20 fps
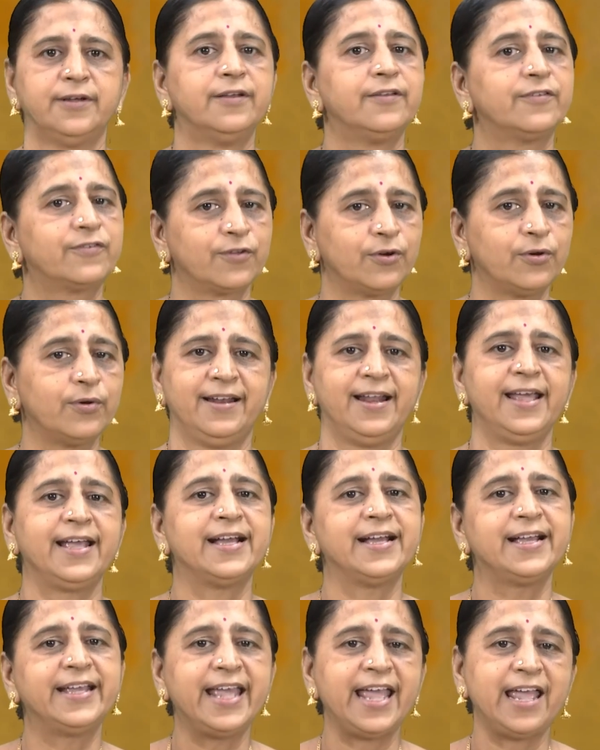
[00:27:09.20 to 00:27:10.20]
So like
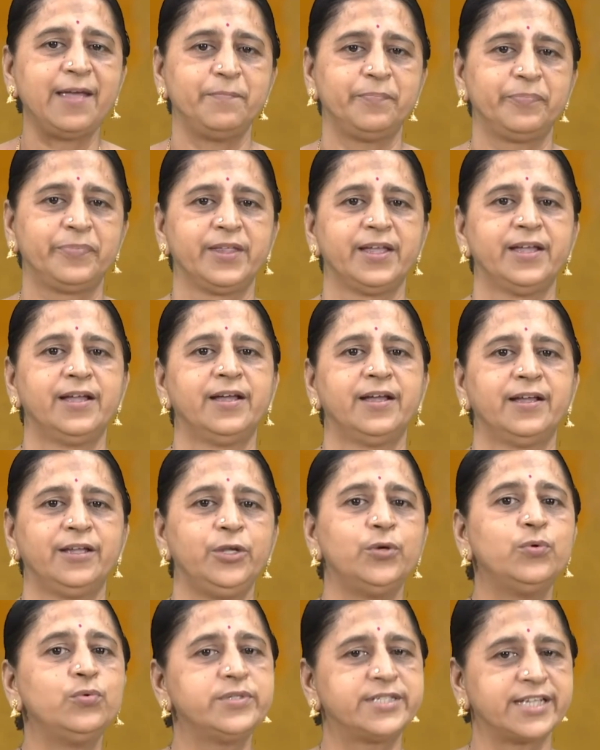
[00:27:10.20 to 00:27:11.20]
a game,
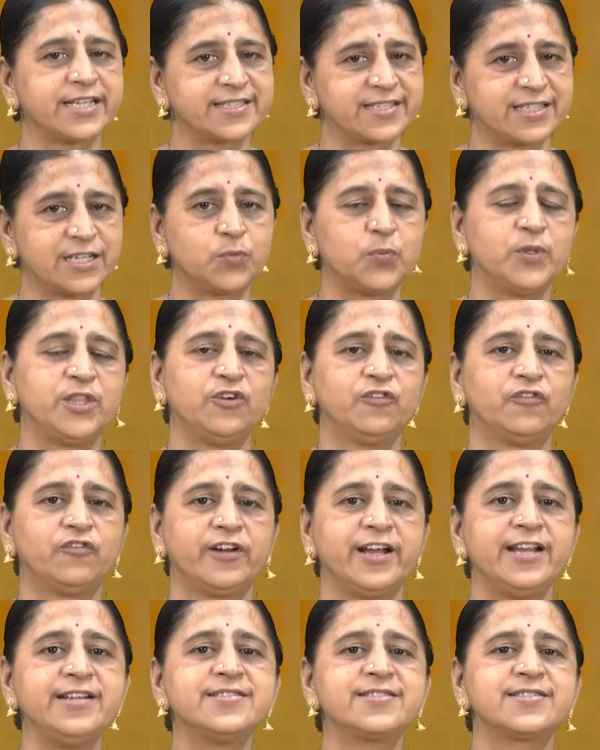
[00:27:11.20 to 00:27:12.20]
you just sit with your
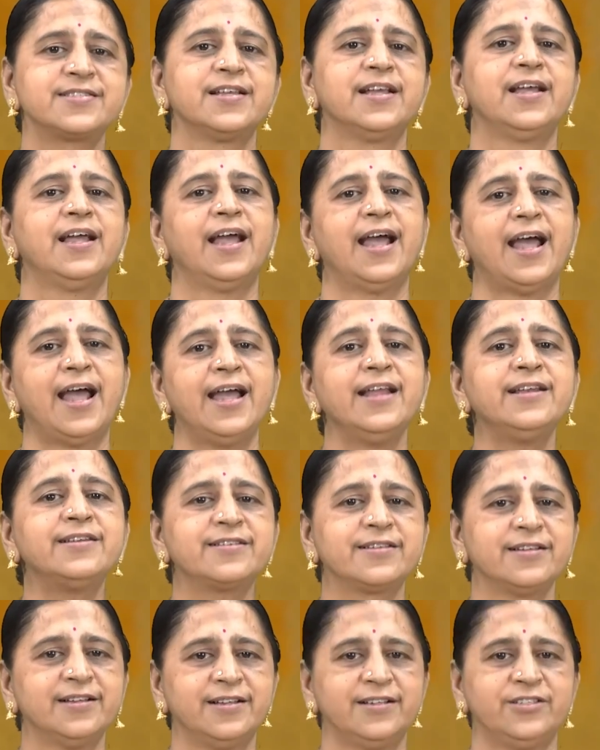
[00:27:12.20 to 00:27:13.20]
friends and
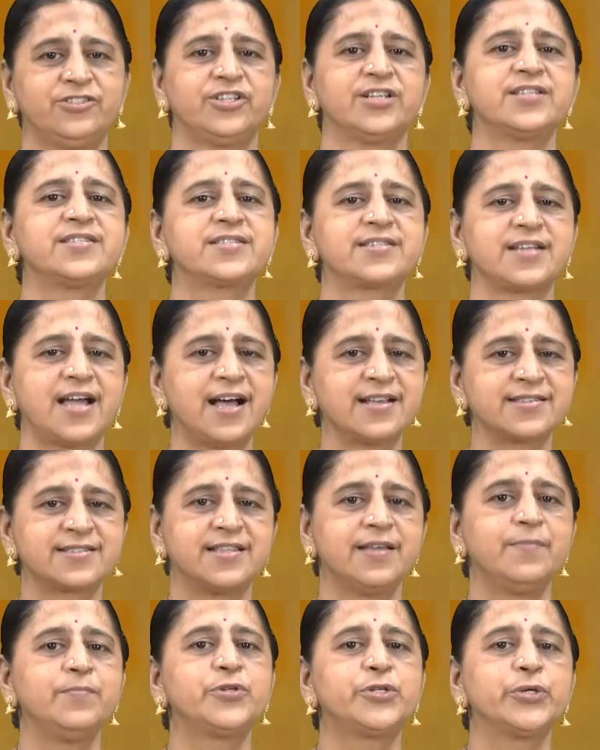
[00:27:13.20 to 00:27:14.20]
just ask
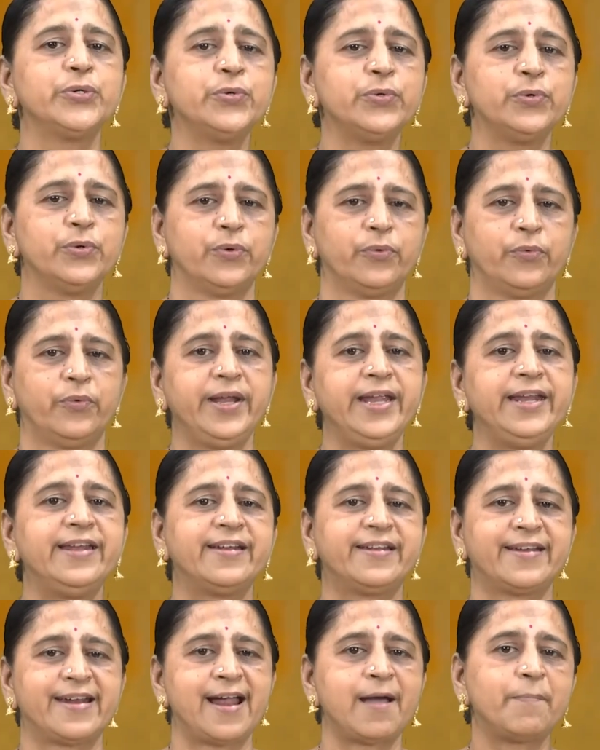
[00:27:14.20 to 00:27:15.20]
them to read
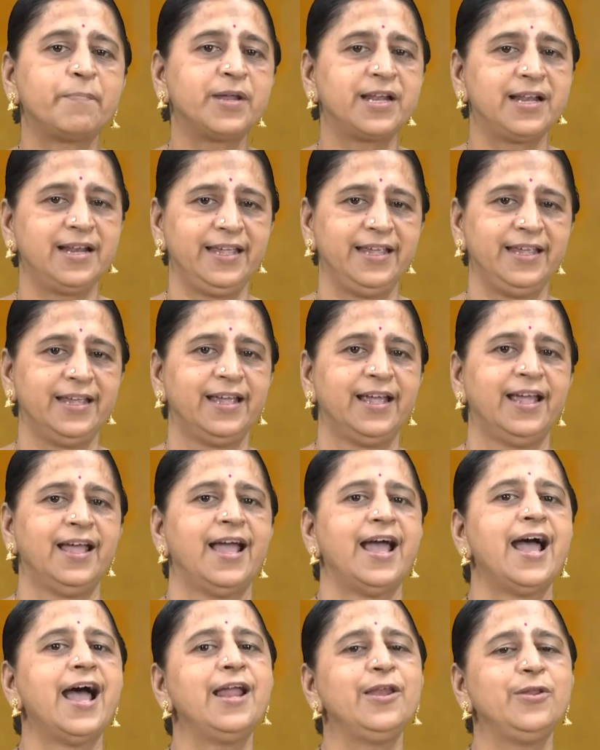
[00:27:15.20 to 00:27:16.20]
it rapidly,
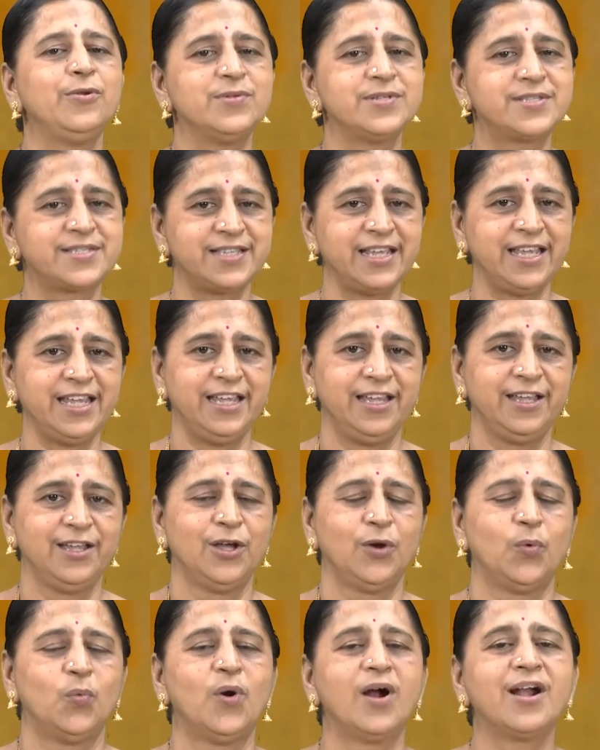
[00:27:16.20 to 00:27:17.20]
and you will see
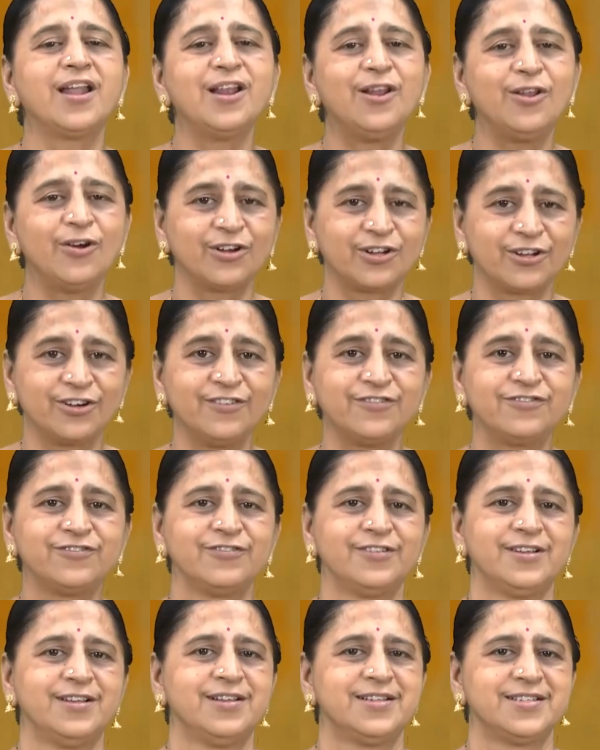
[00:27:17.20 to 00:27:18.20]
what a lot of
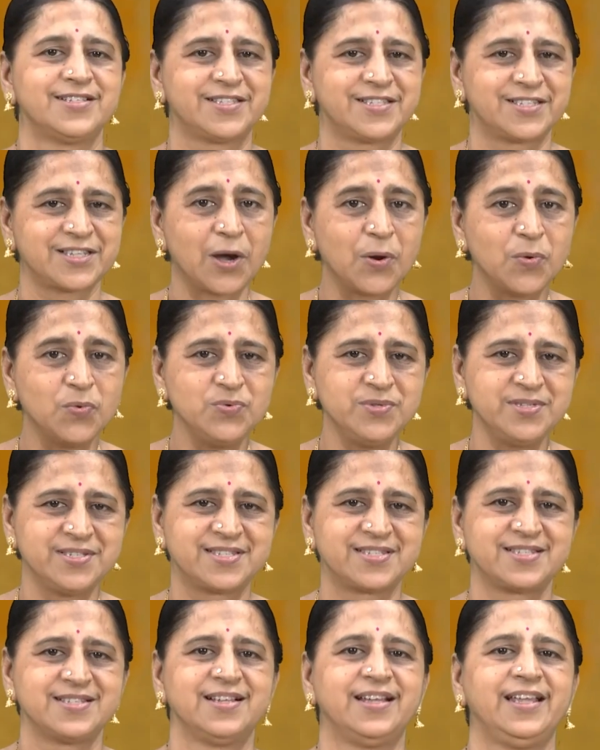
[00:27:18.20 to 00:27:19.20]

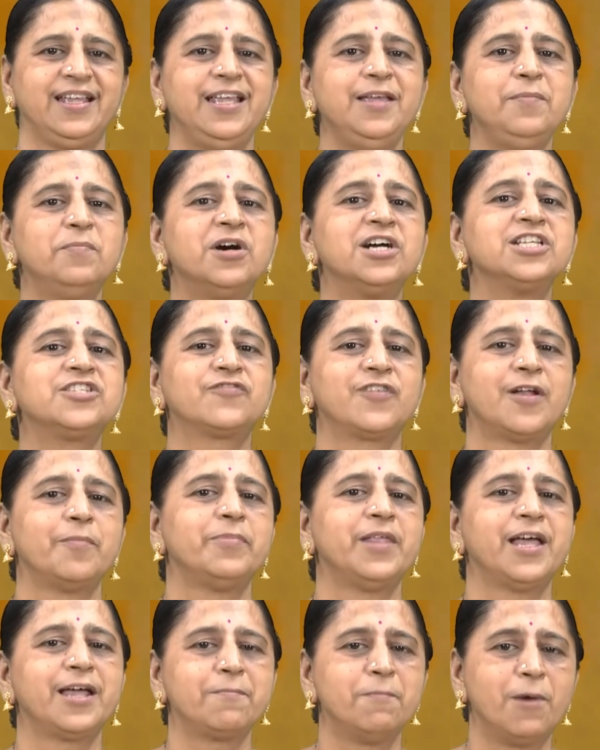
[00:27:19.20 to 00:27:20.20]
sounds emerge from
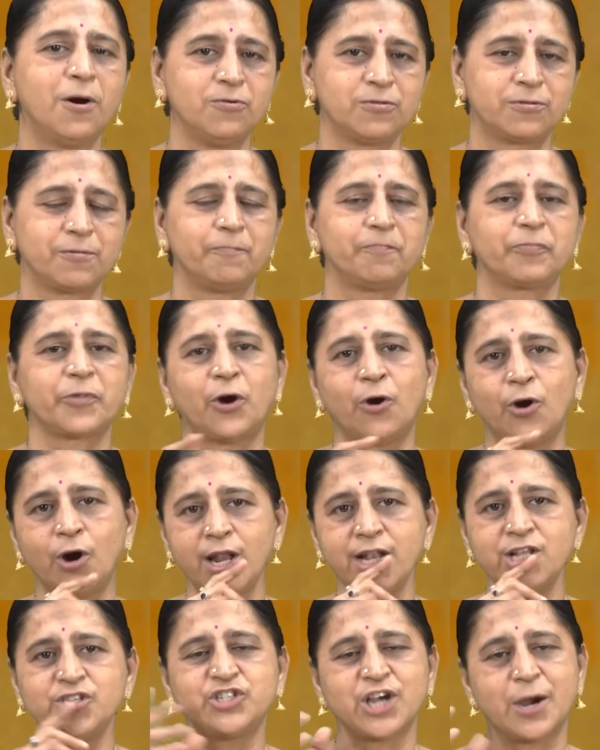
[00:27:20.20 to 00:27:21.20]
their mouth,
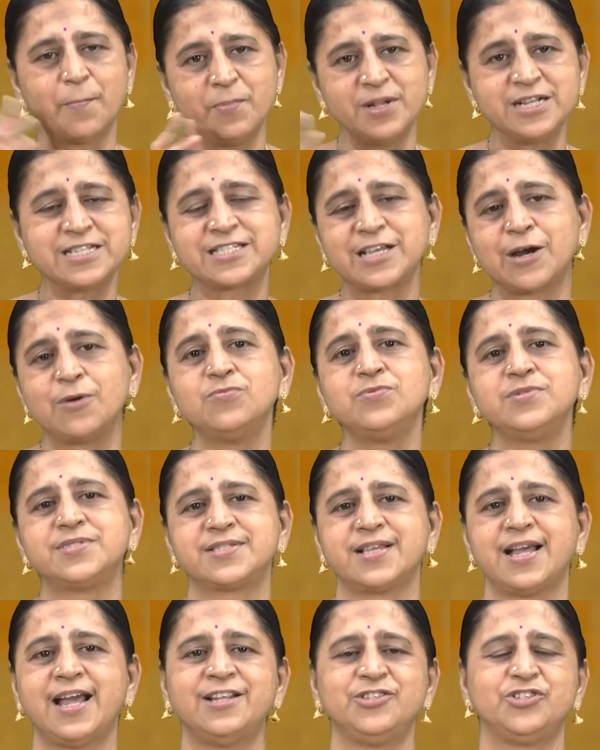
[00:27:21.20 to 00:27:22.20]
all jumbled
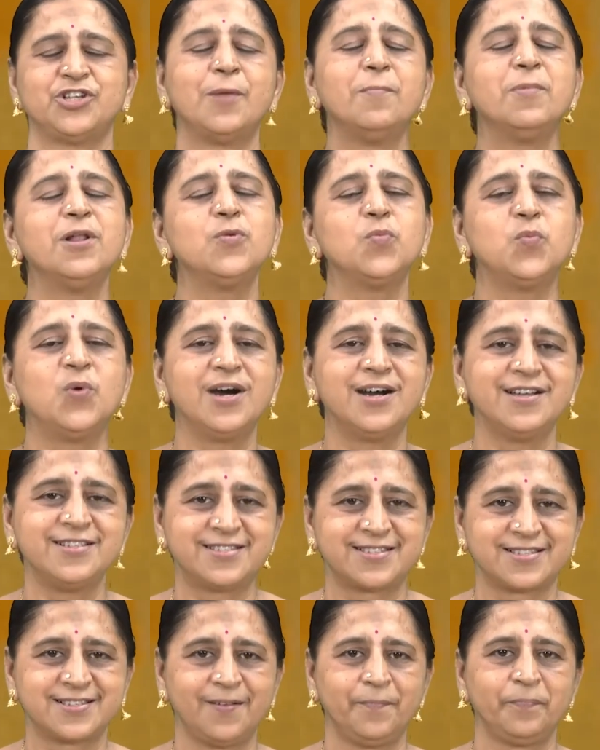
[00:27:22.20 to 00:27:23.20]
sounds and jumbled
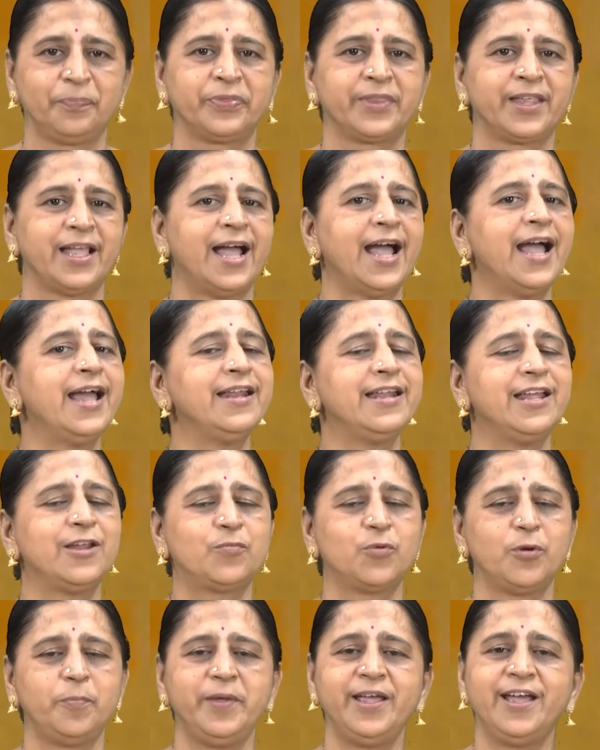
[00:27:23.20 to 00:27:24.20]
words, and
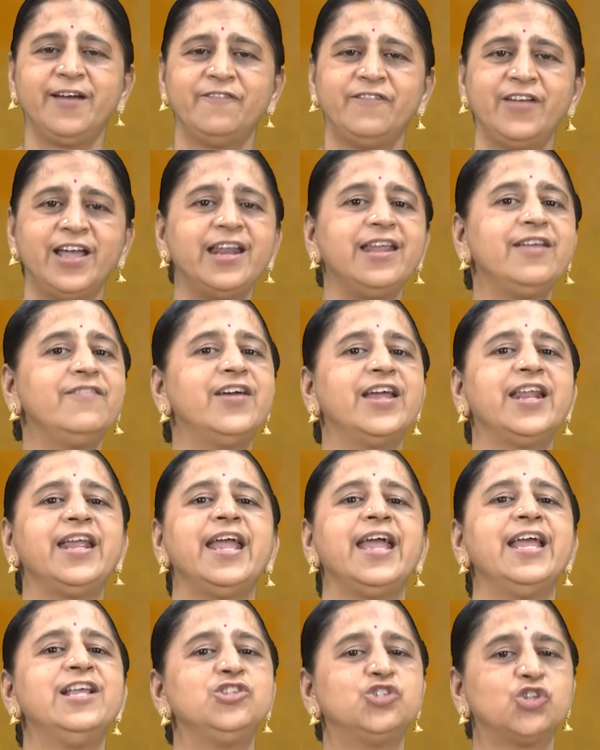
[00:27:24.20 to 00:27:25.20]
it would be a very
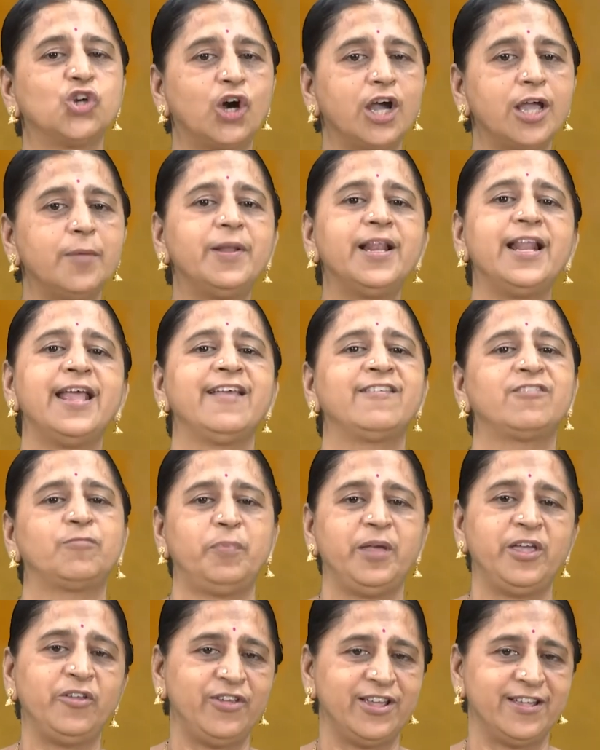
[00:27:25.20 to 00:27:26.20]
enjoyable
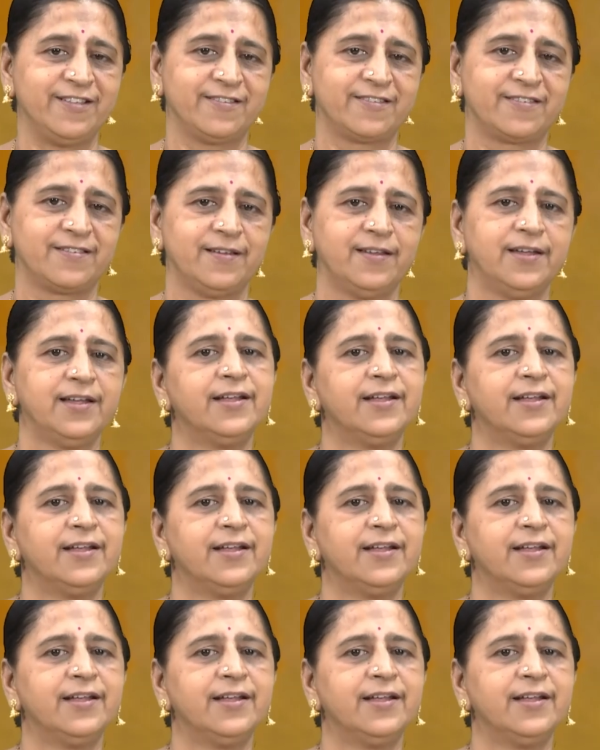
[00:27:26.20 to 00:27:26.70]
experience.